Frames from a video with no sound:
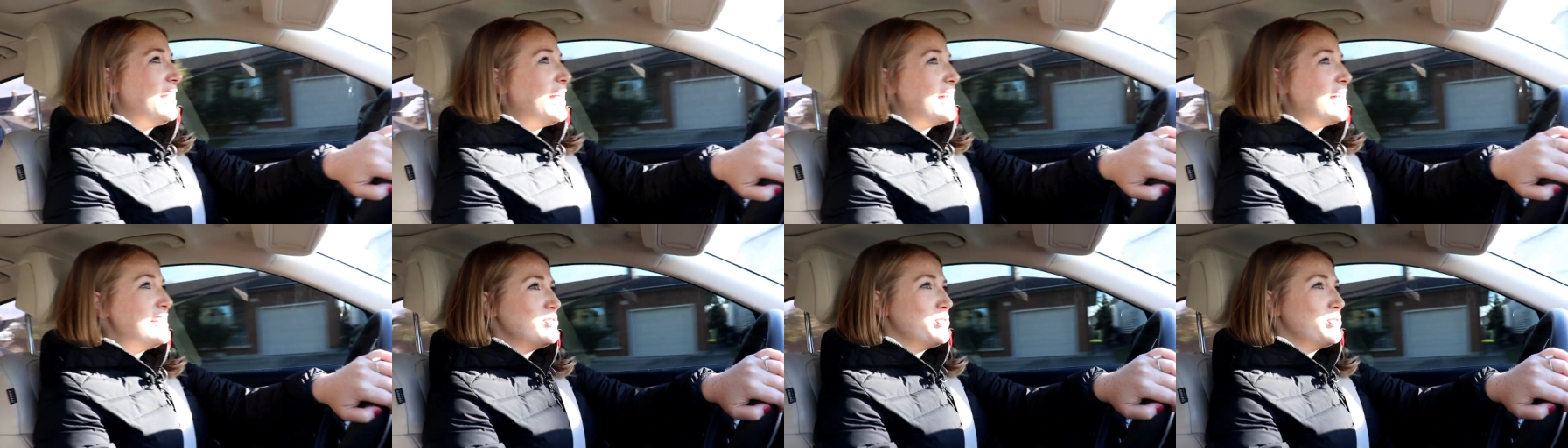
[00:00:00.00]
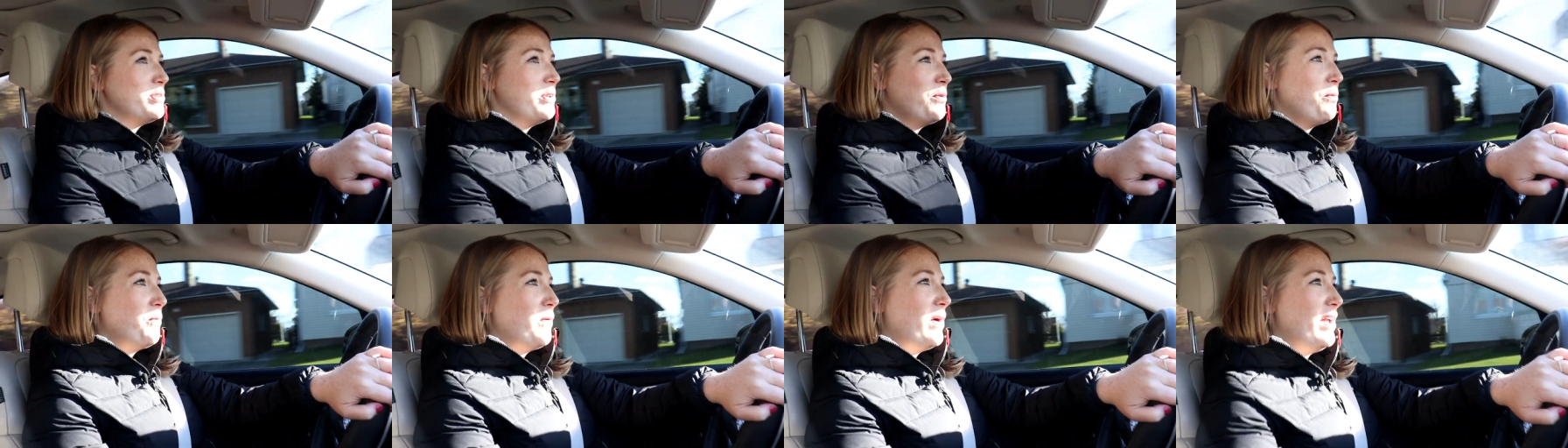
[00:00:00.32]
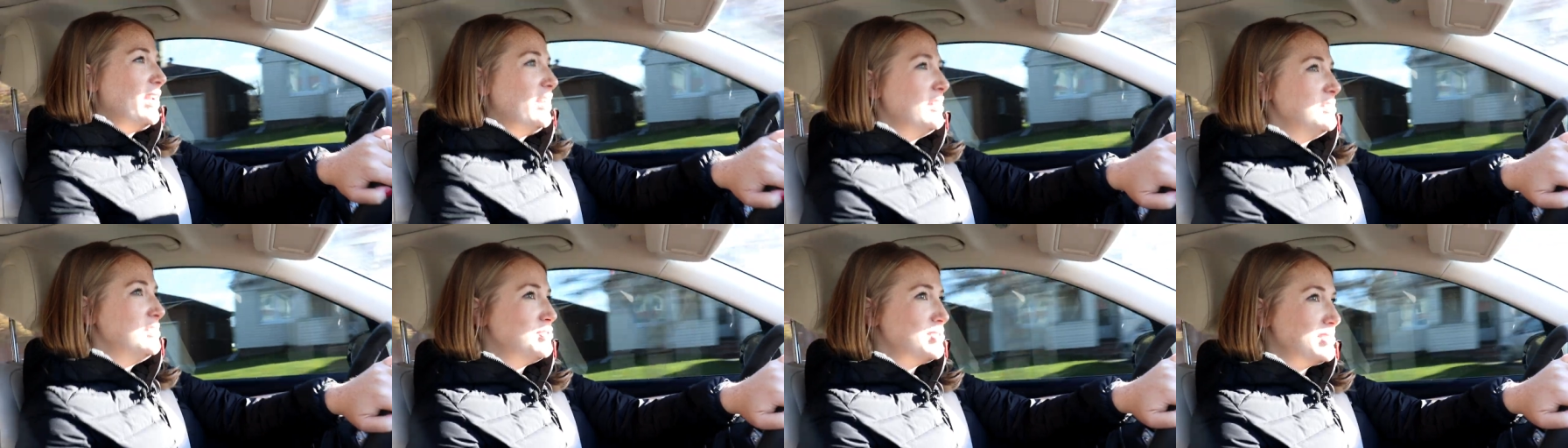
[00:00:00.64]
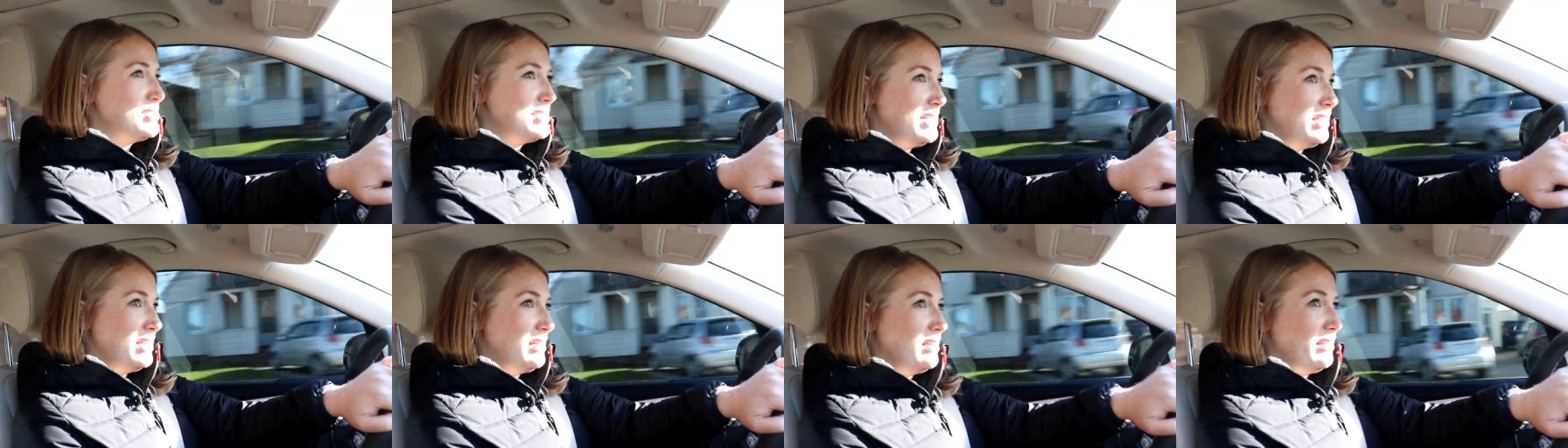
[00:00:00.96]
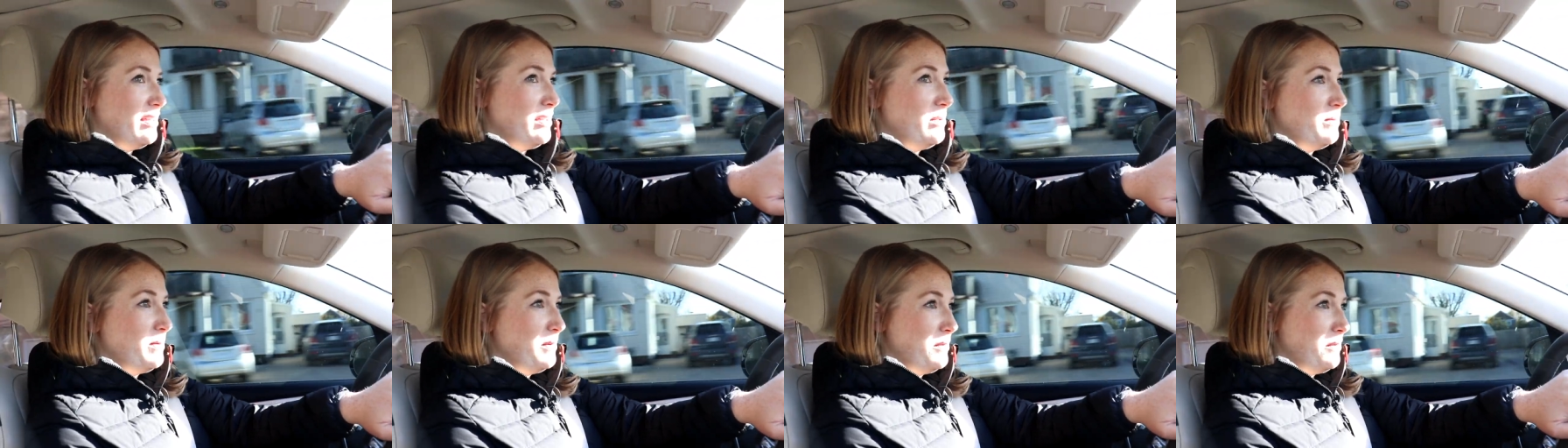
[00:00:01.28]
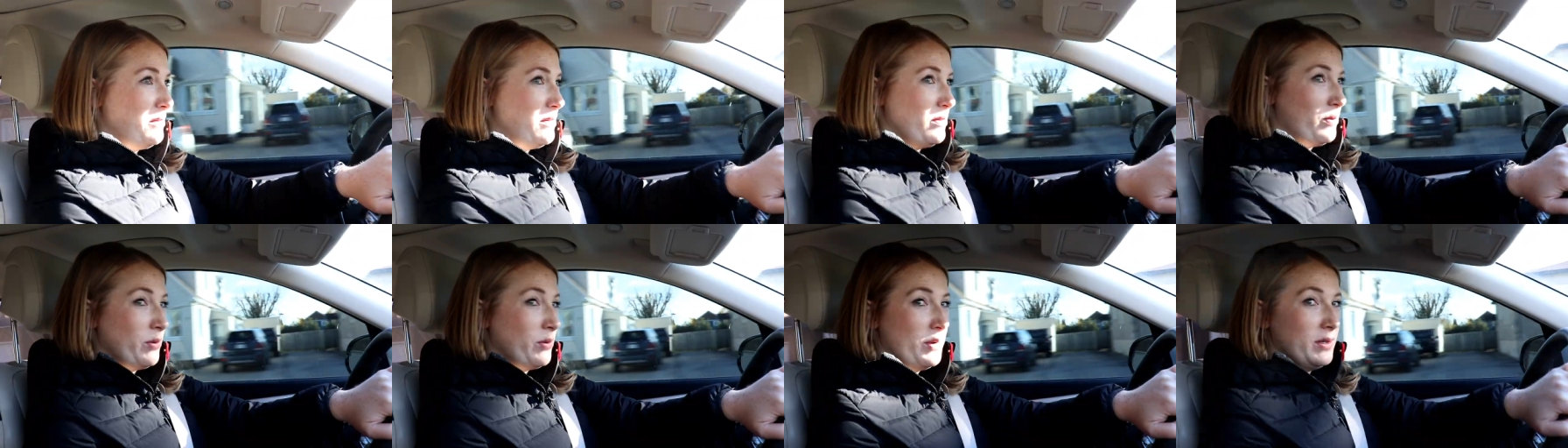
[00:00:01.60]
Yeah. So the one interesting thing
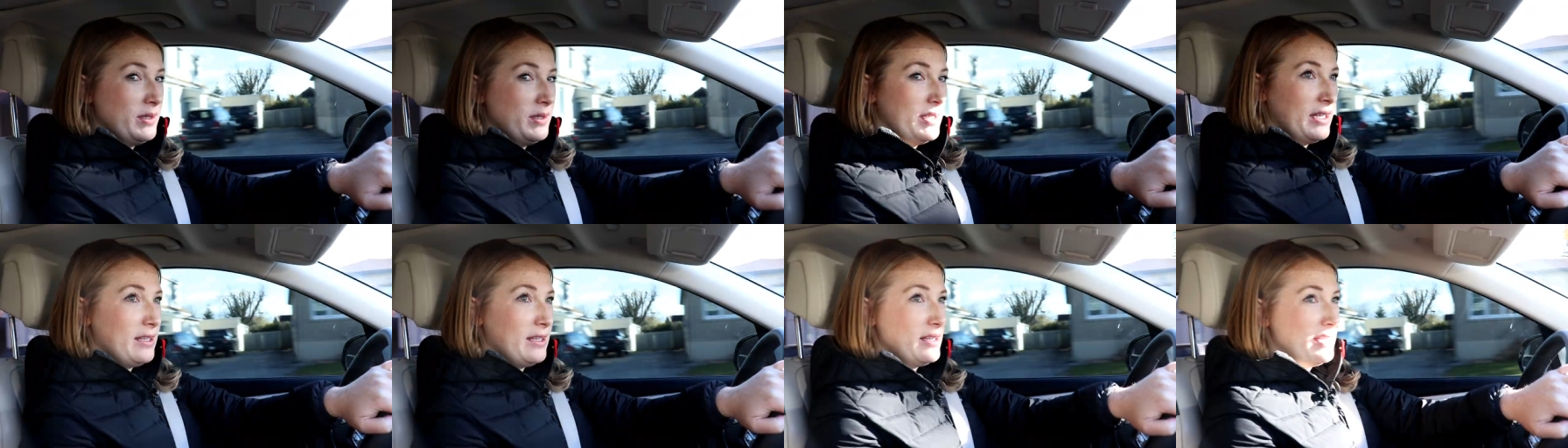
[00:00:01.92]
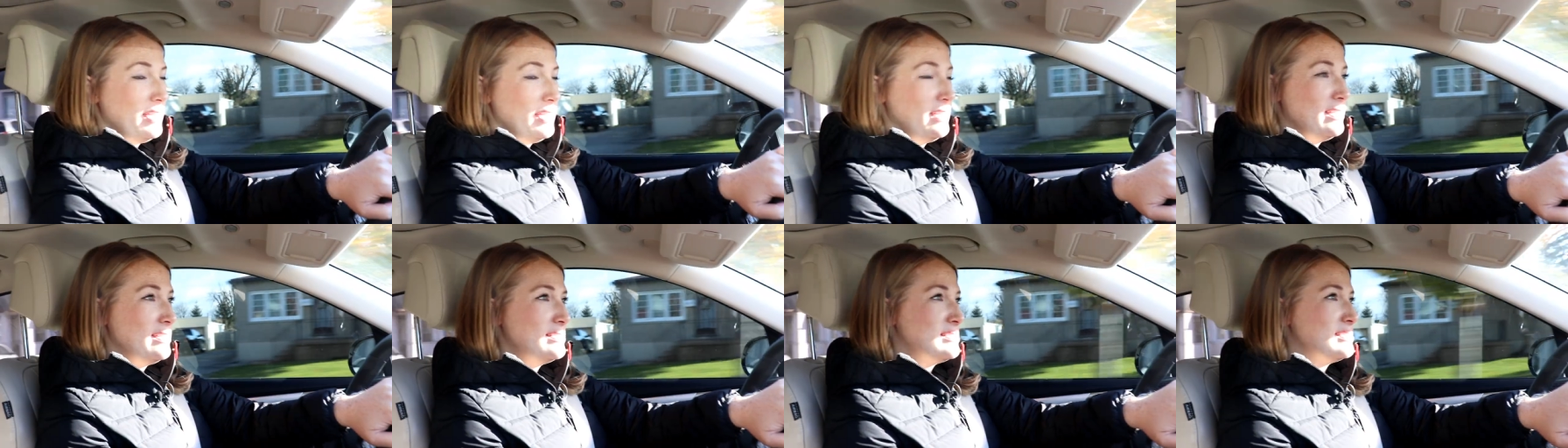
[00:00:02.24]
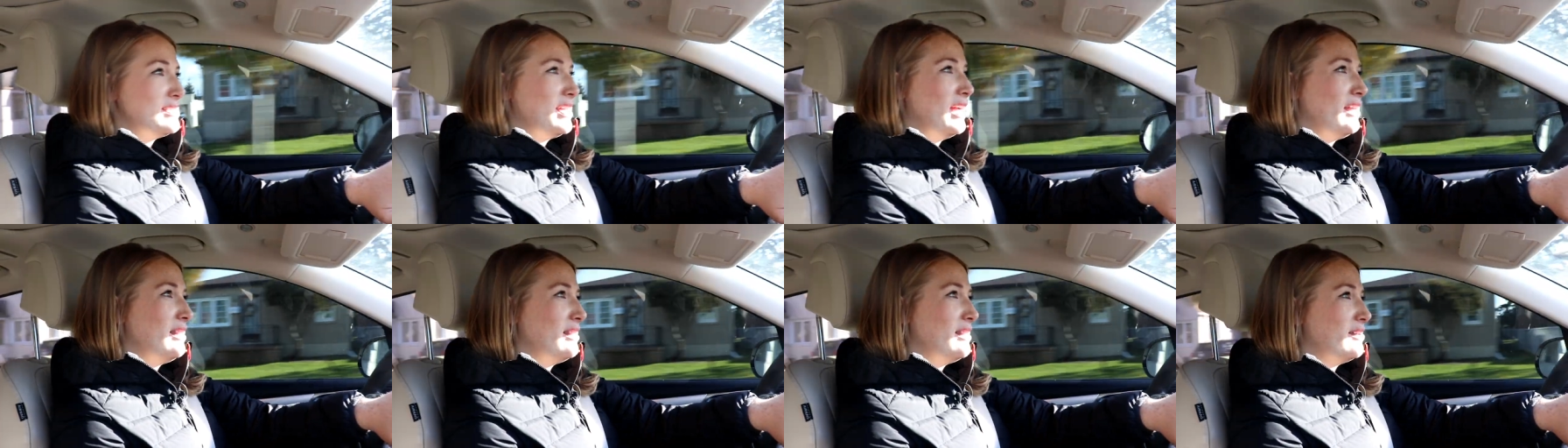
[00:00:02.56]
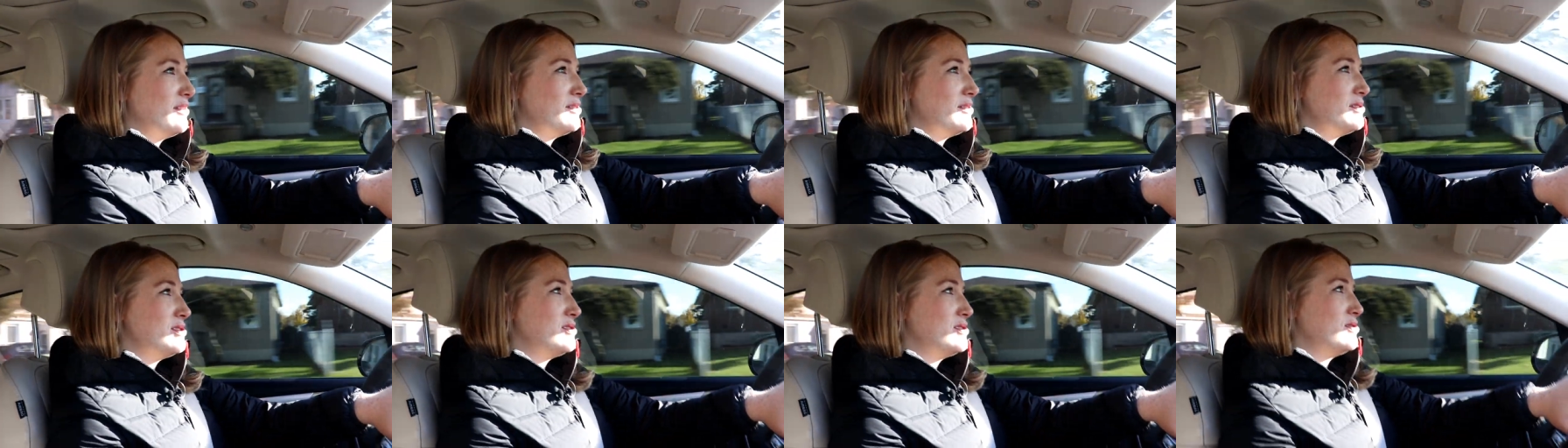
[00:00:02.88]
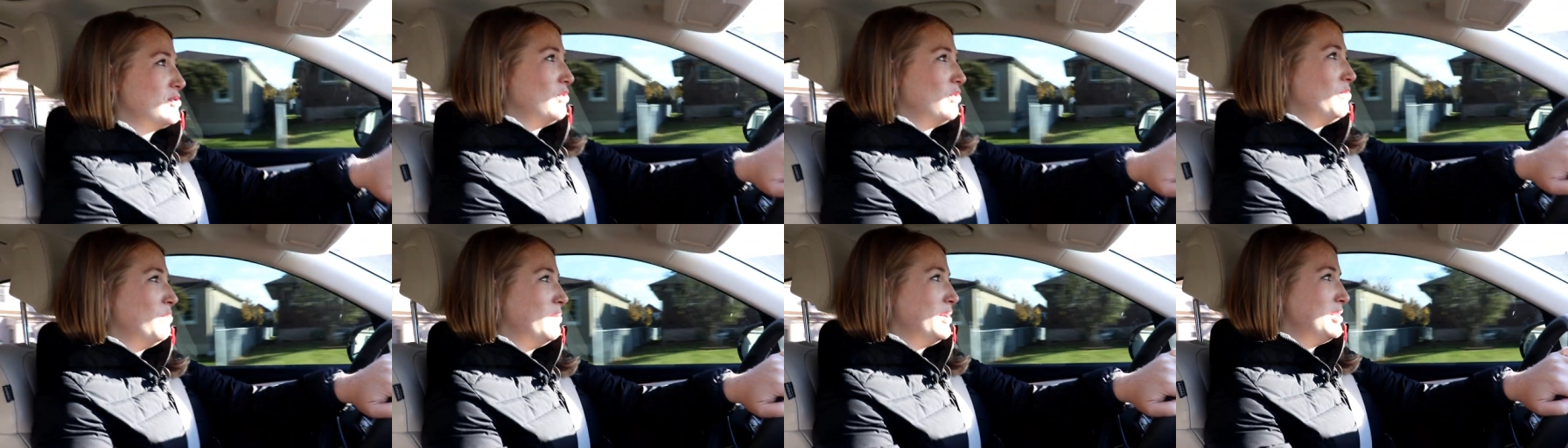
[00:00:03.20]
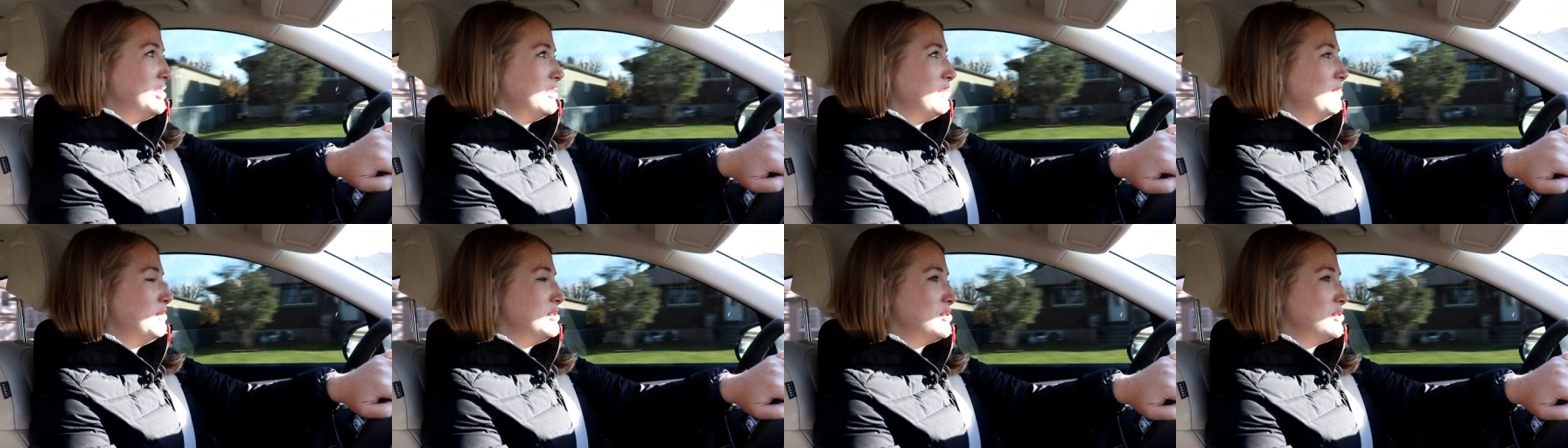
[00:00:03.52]
about Thorold, I think, is that there's so
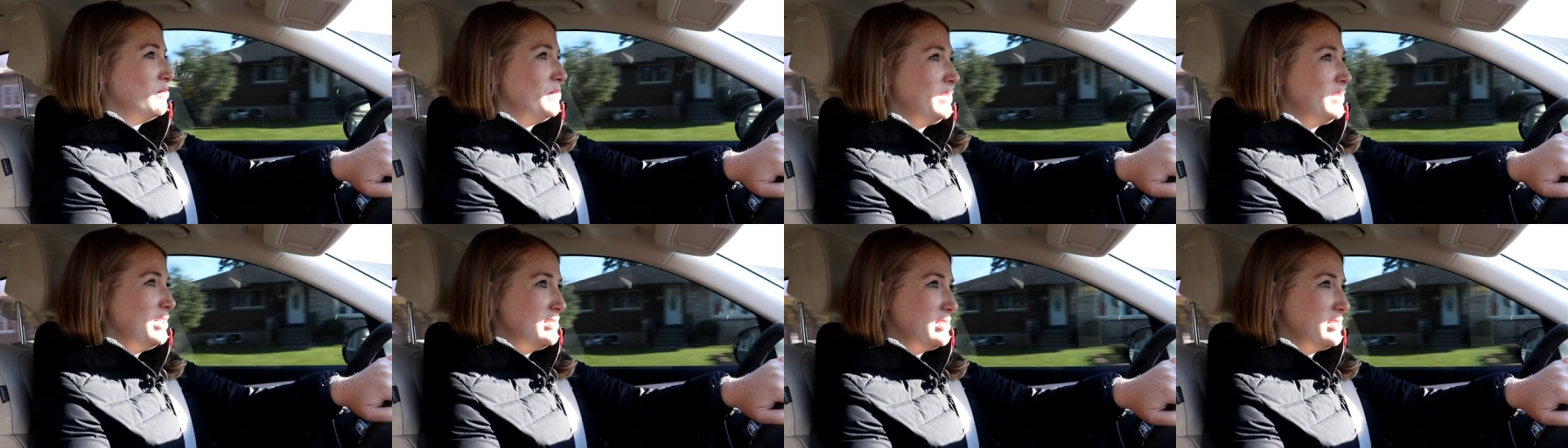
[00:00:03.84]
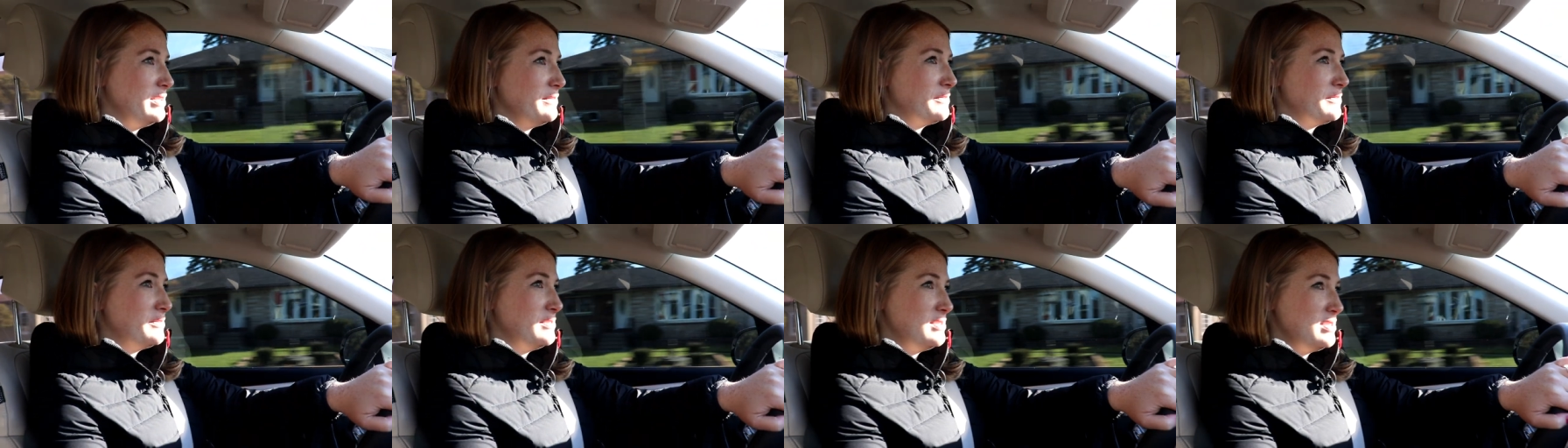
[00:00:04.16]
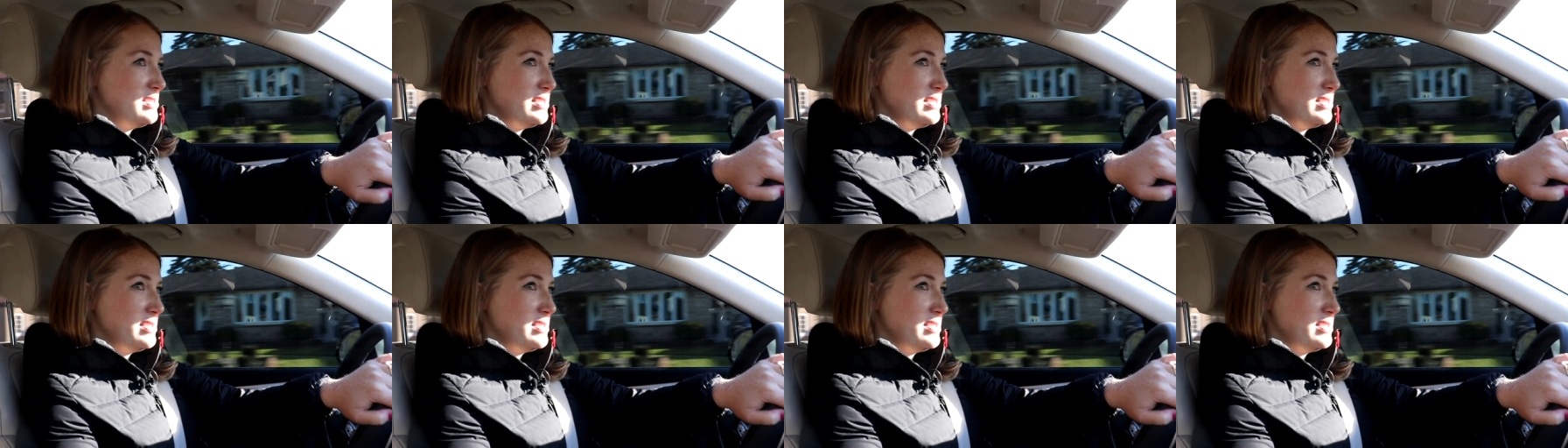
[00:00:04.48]
much, so many different